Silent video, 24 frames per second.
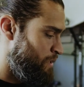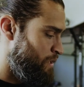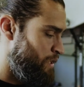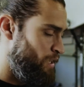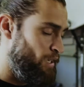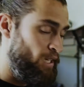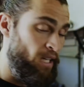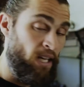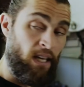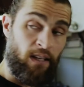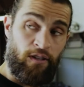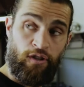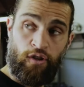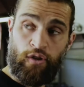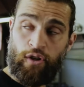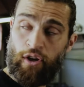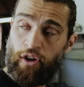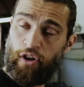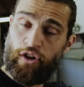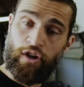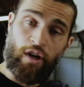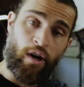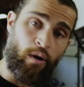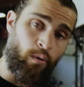Again, you
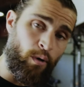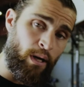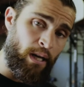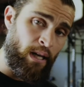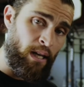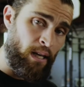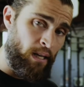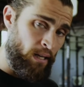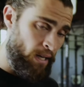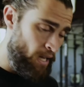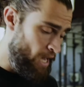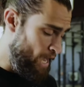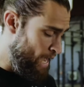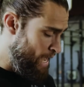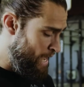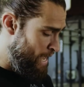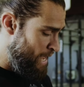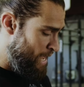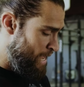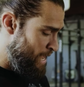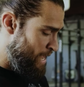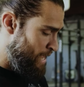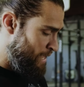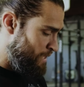can go in
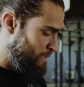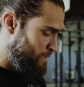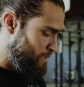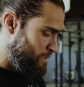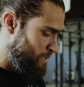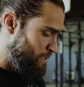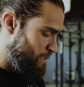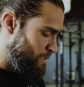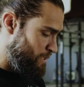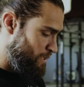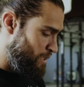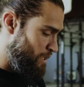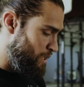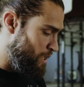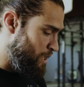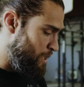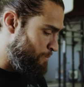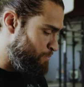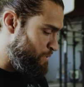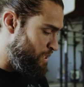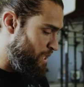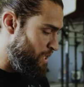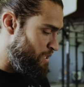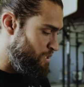and
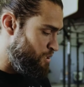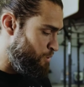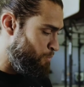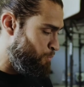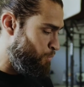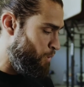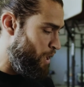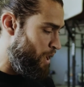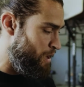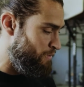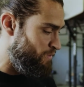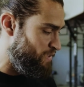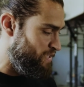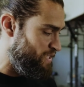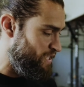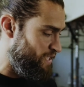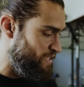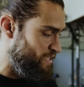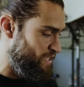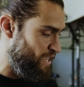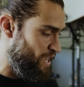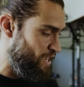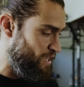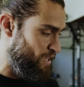update your privacy
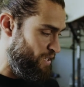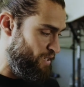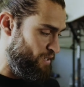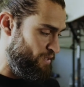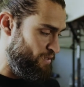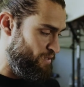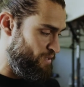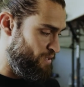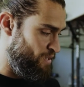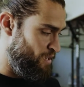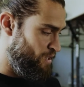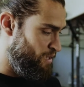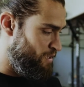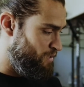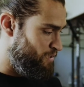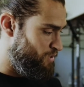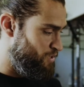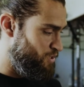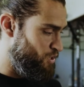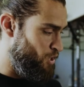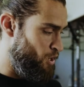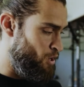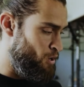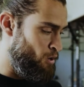settings.
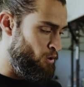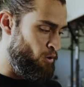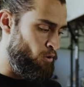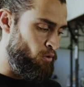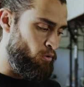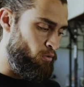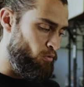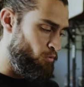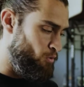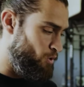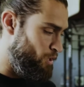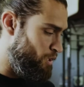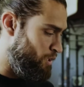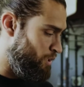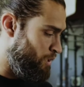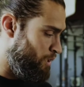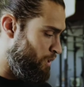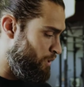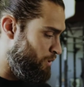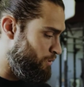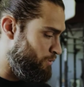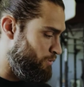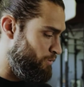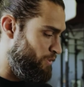So,
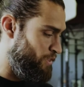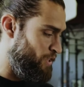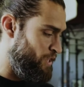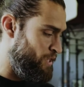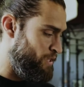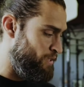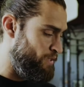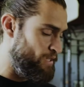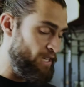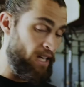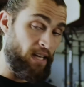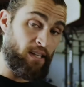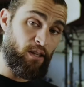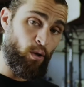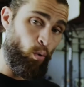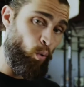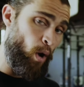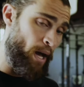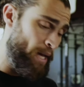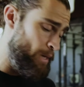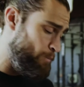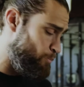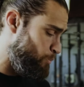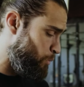things like the
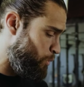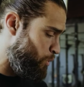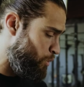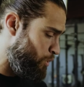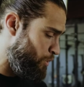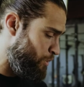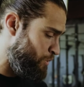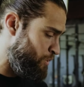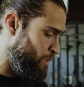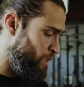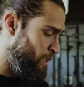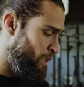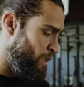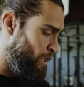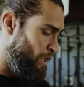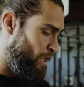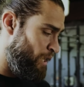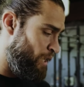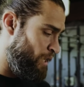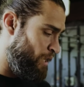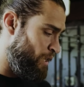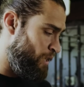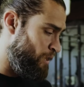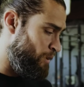whiteboard,
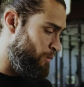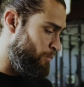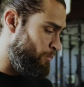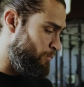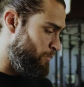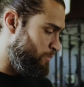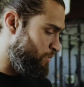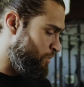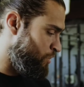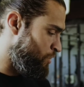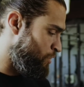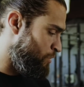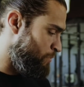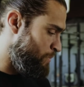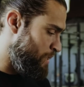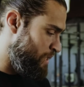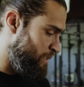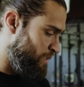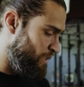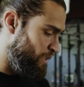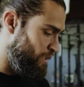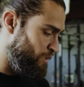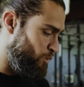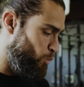
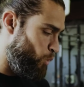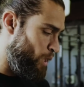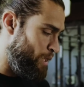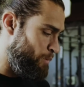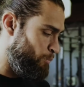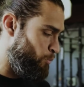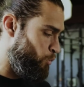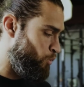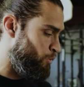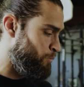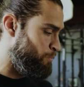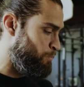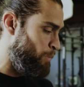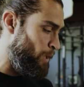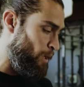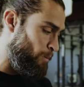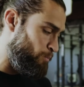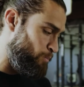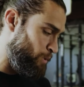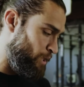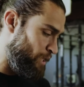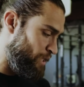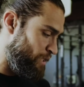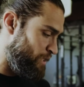making the whiteboard
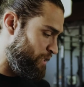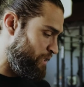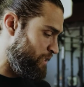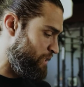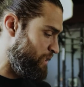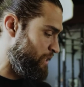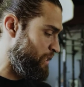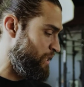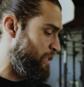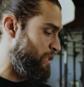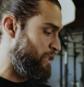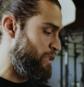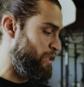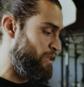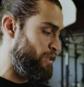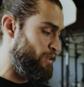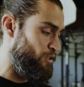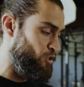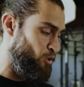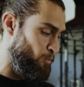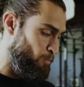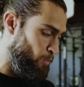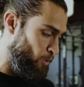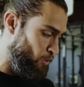public,
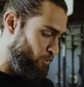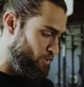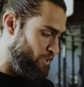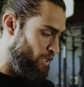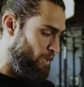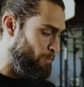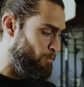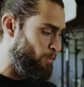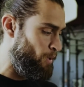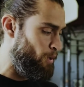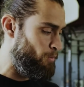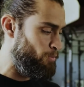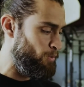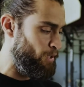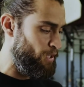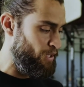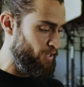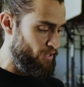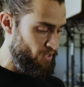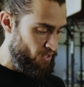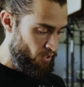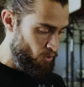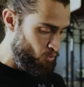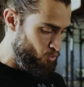your birthday
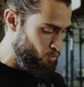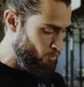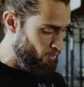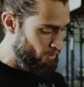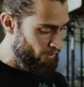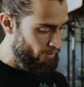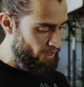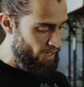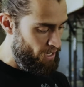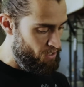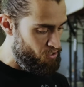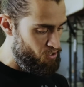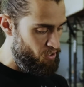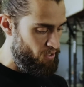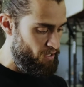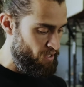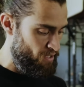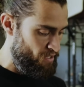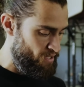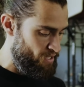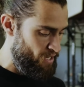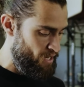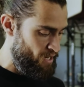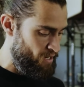public, social interaction,
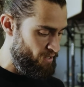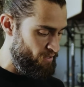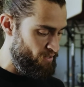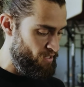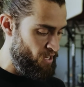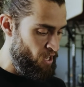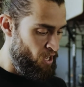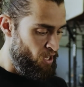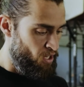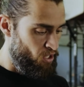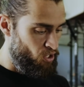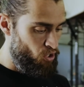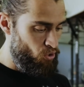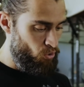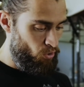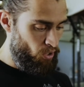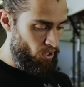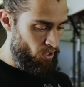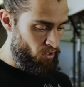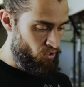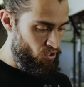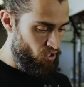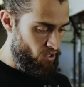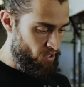these things. You
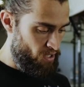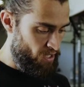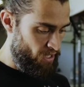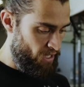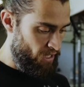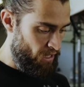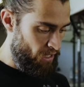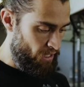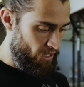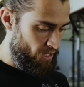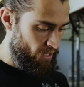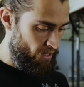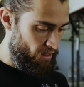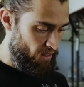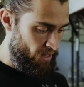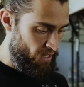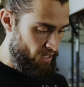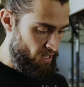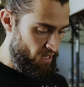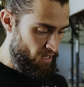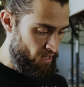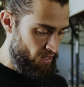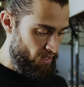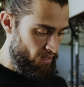can just click
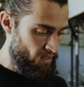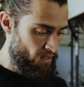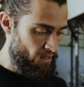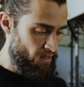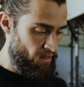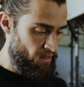the